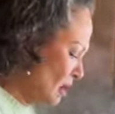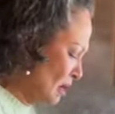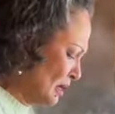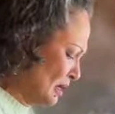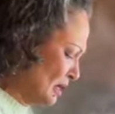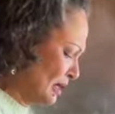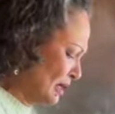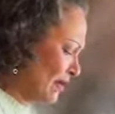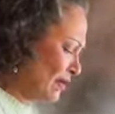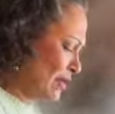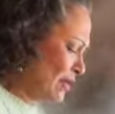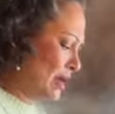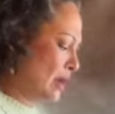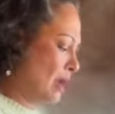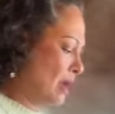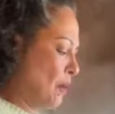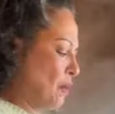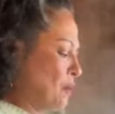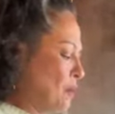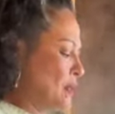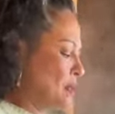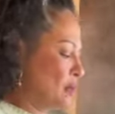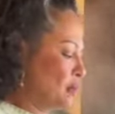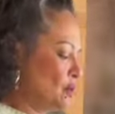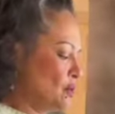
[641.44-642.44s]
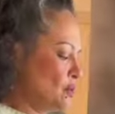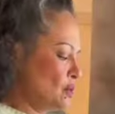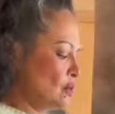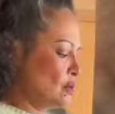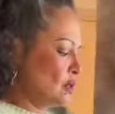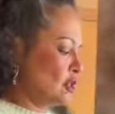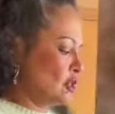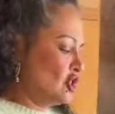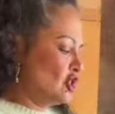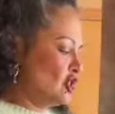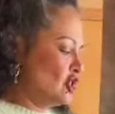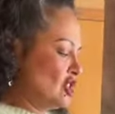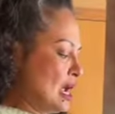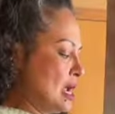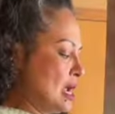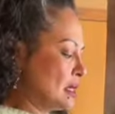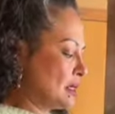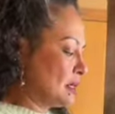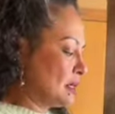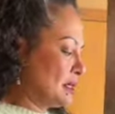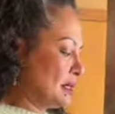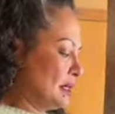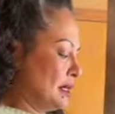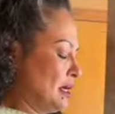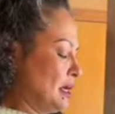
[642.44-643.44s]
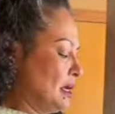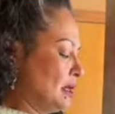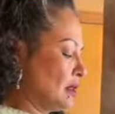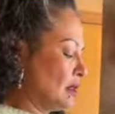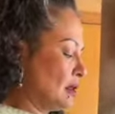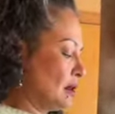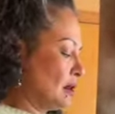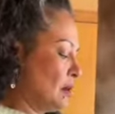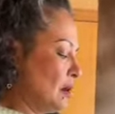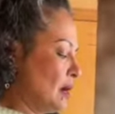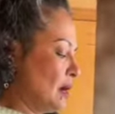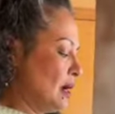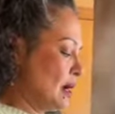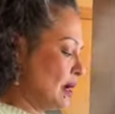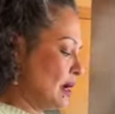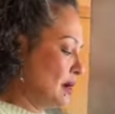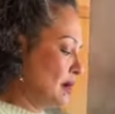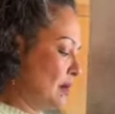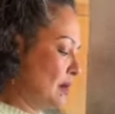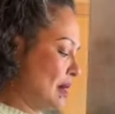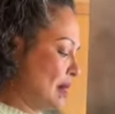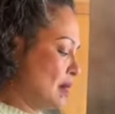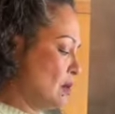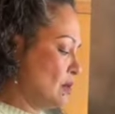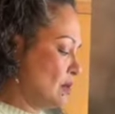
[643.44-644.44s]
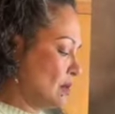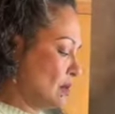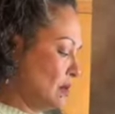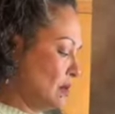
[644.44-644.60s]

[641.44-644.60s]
Give it a couple of good shakes to get the water out.